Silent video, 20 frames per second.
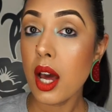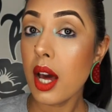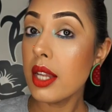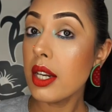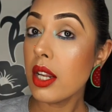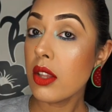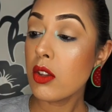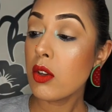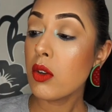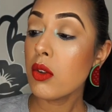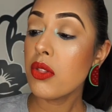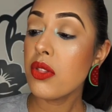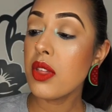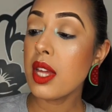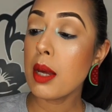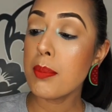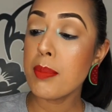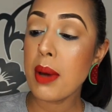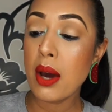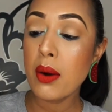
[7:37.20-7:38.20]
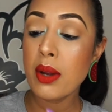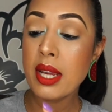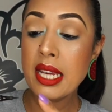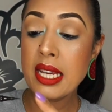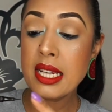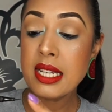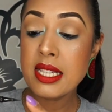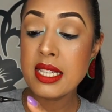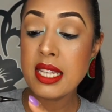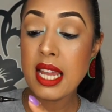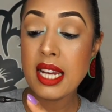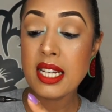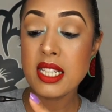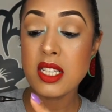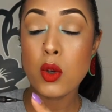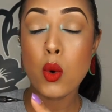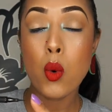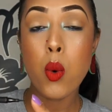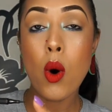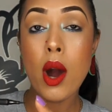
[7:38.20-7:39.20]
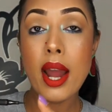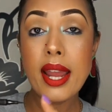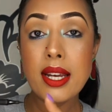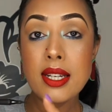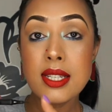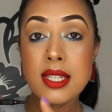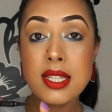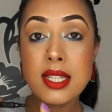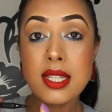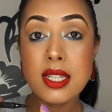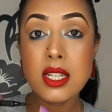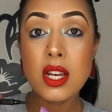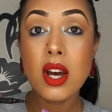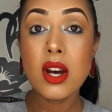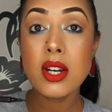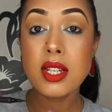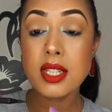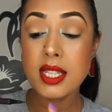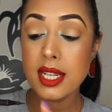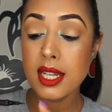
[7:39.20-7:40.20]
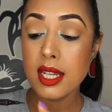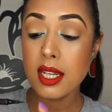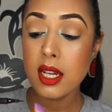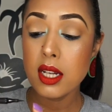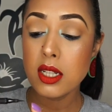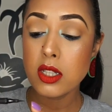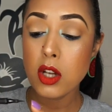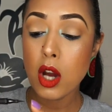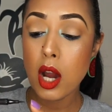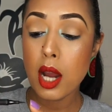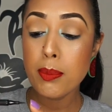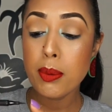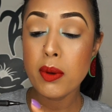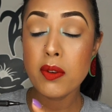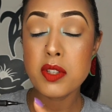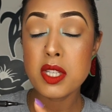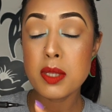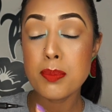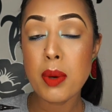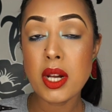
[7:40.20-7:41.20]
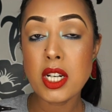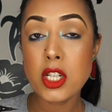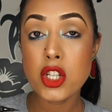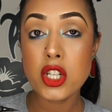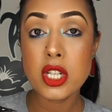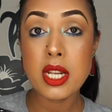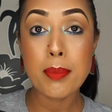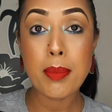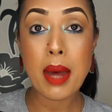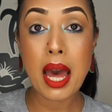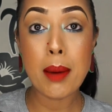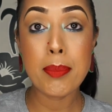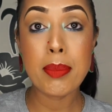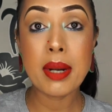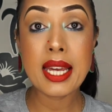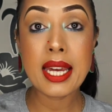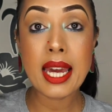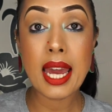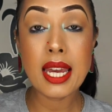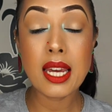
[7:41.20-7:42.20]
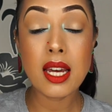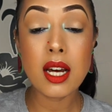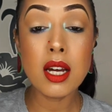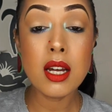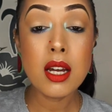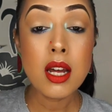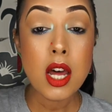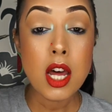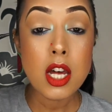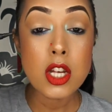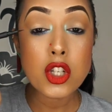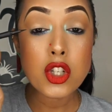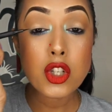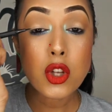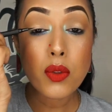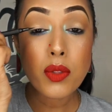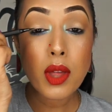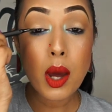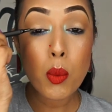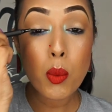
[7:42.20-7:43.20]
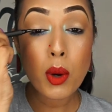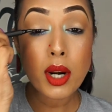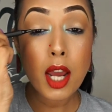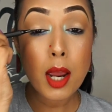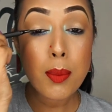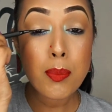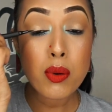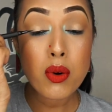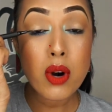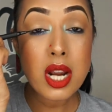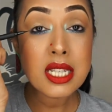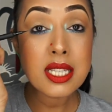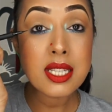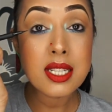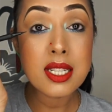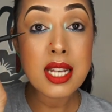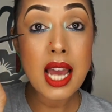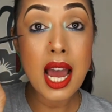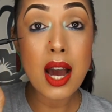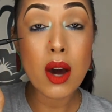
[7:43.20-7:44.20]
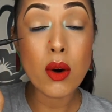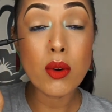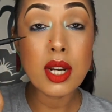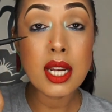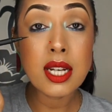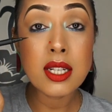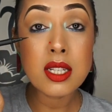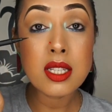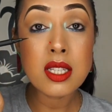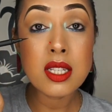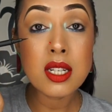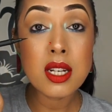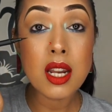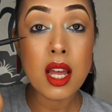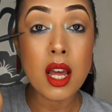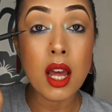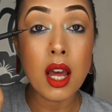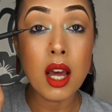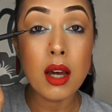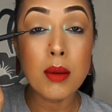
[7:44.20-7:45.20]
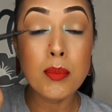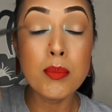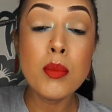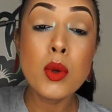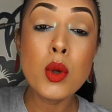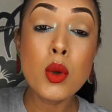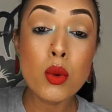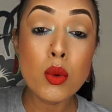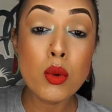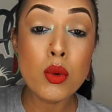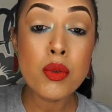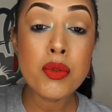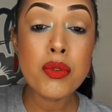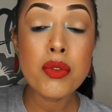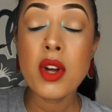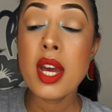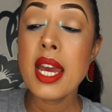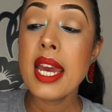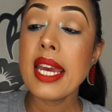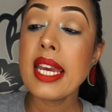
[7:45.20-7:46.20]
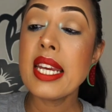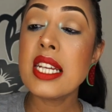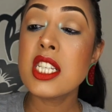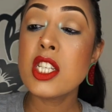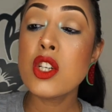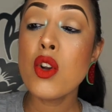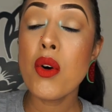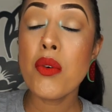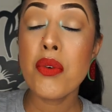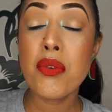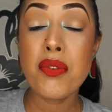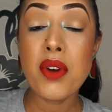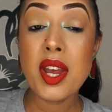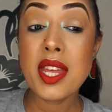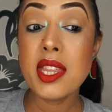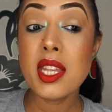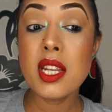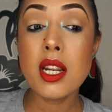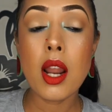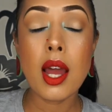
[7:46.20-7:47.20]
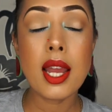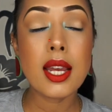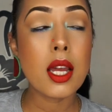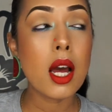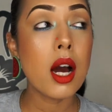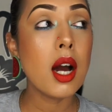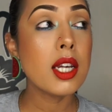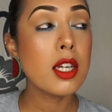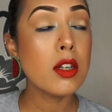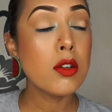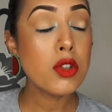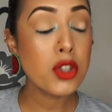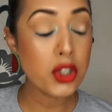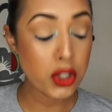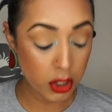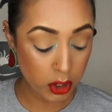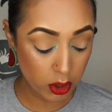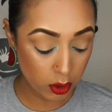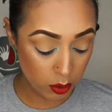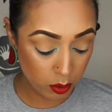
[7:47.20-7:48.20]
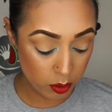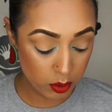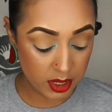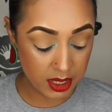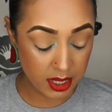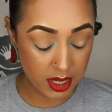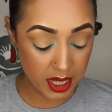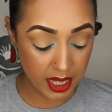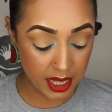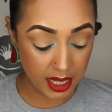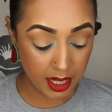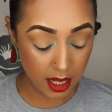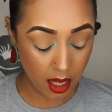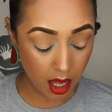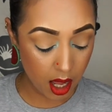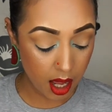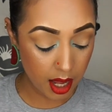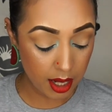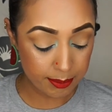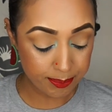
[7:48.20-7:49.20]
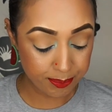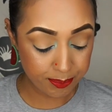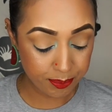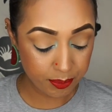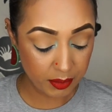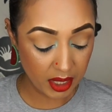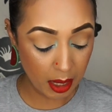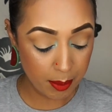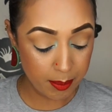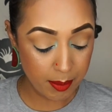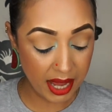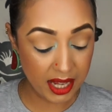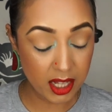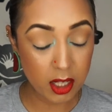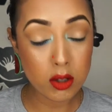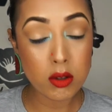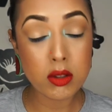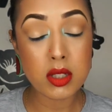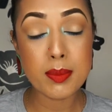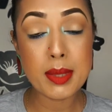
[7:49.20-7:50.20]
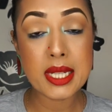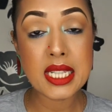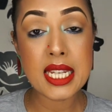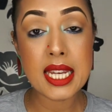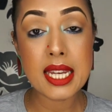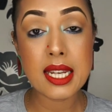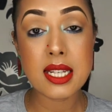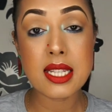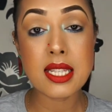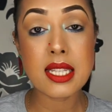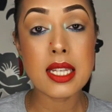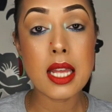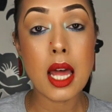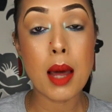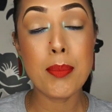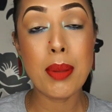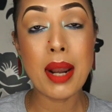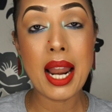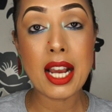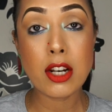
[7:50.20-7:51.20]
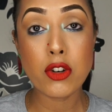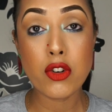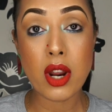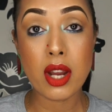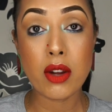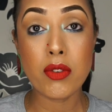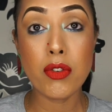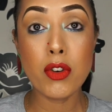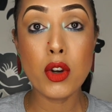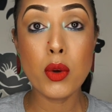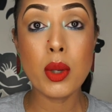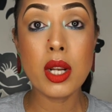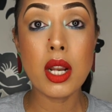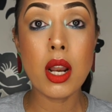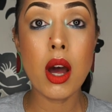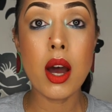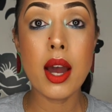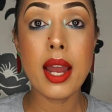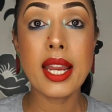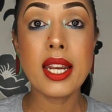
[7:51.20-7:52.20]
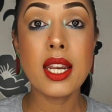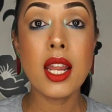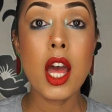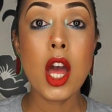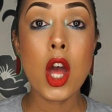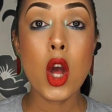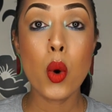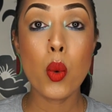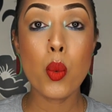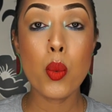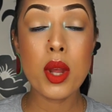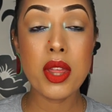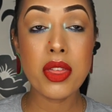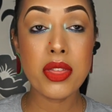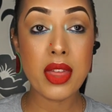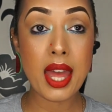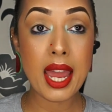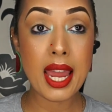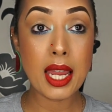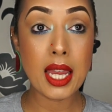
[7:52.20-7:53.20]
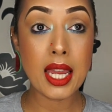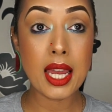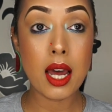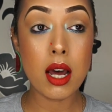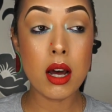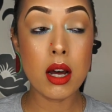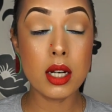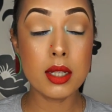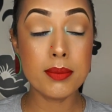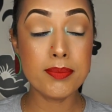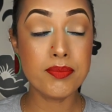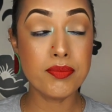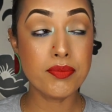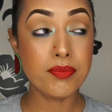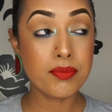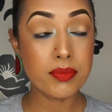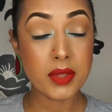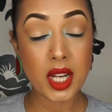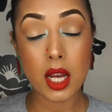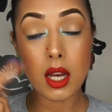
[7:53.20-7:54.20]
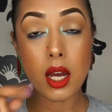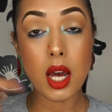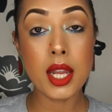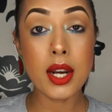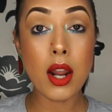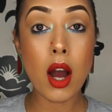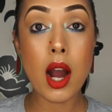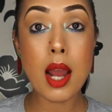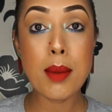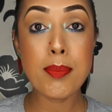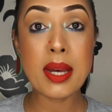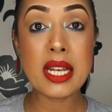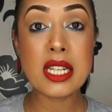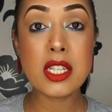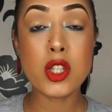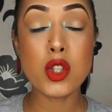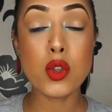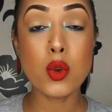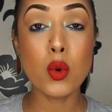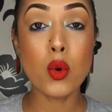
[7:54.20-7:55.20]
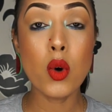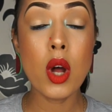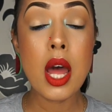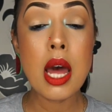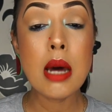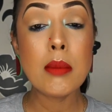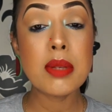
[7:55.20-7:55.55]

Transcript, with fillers: Another good thing about it is that it is quite a sturdy type of sponge tip applicator, so that when I press down, it doesn't move. It's not feathered like I used to use the MAC Cosmetics Black Track fluid line with a an eye pencil.